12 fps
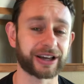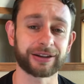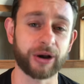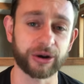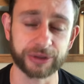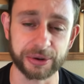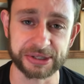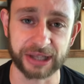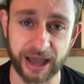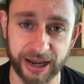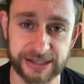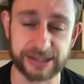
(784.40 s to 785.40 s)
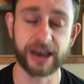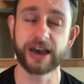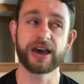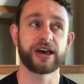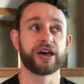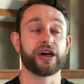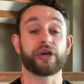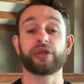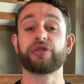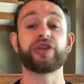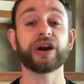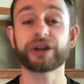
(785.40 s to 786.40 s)
along those lines.
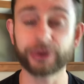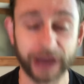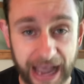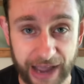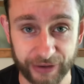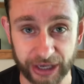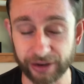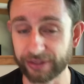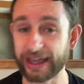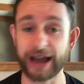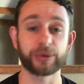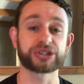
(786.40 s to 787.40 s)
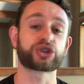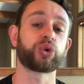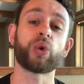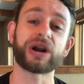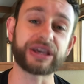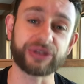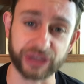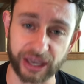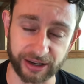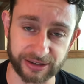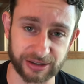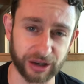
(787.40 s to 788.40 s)
There you have it. That was 20 things.